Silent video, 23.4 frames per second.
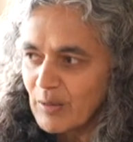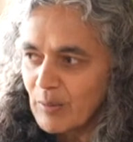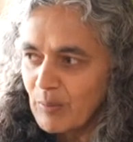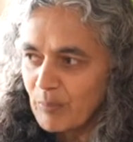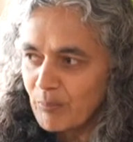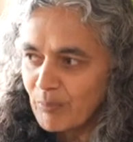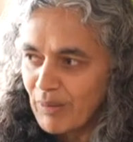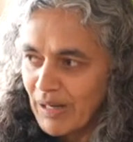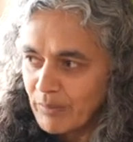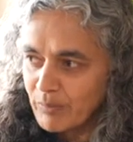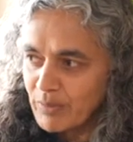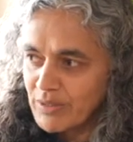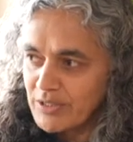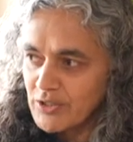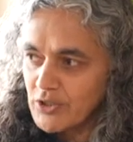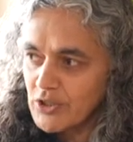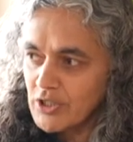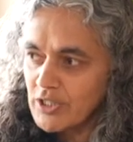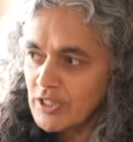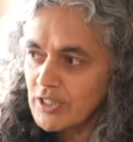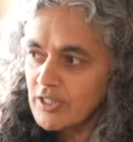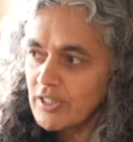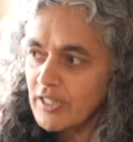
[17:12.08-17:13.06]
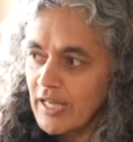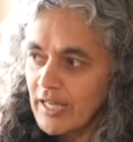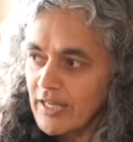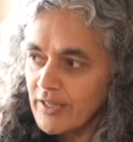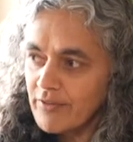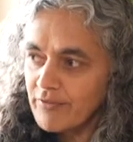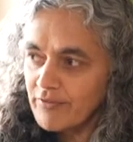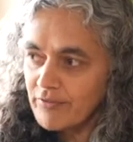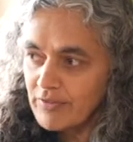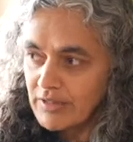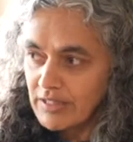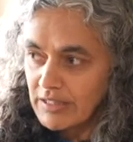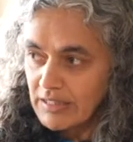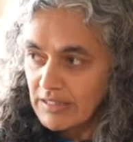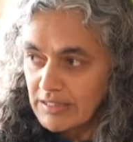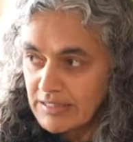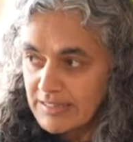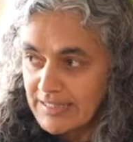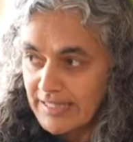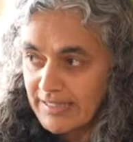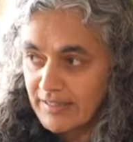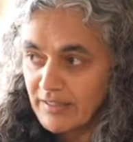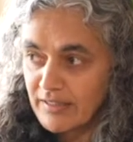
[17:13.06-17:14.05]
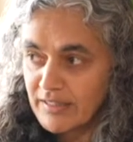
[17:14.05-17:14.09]
Babaji gave the
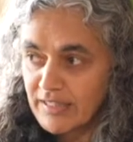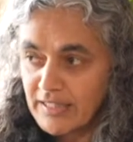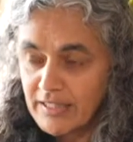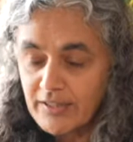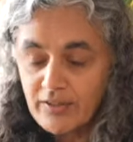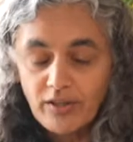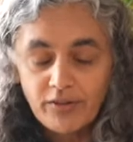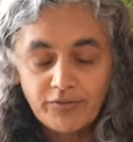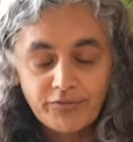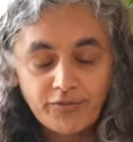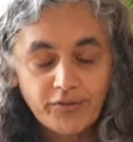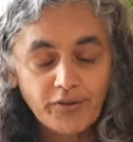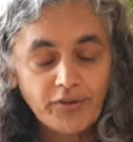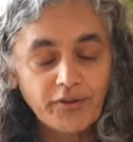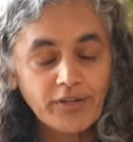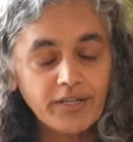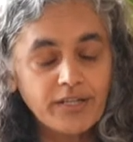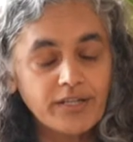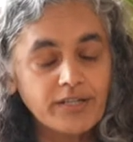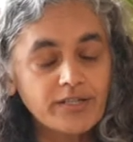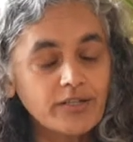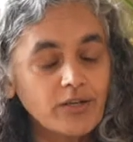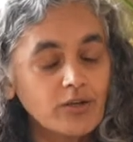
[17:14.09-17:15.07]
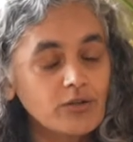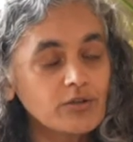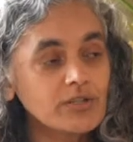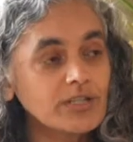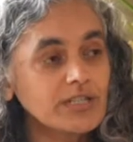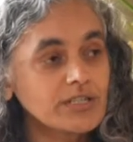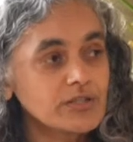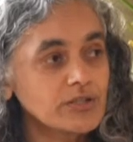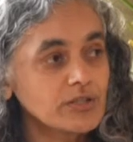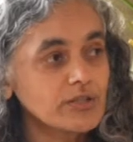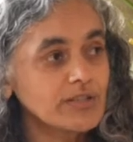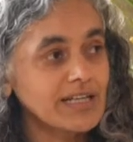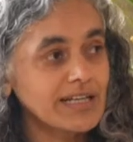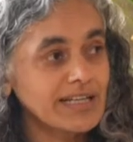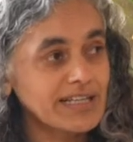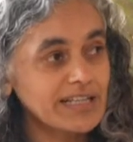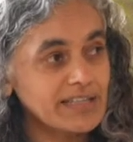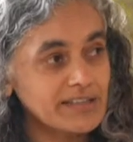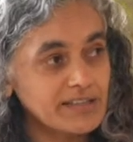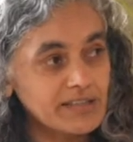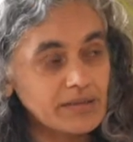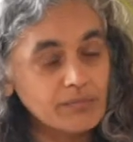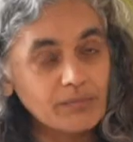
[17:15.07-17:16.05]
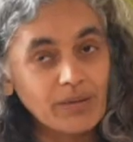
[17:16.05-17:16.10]
technique of Kriya Yoga to
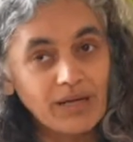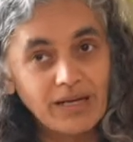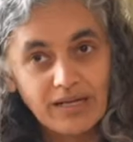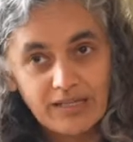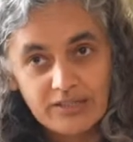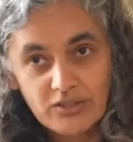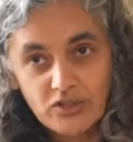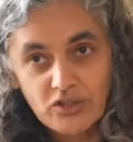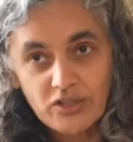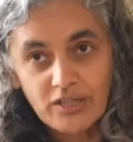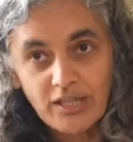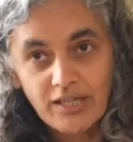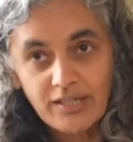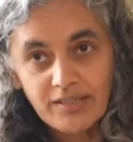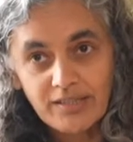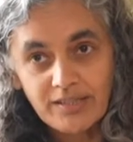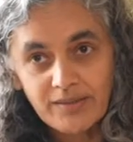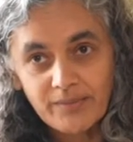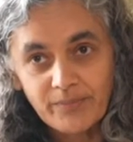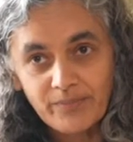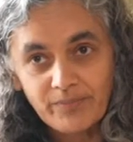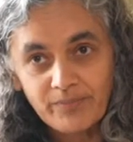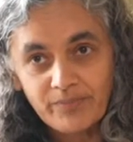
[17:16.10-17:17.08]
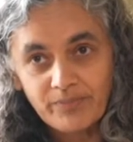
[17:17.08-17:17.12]
Lahiri Mahashaya,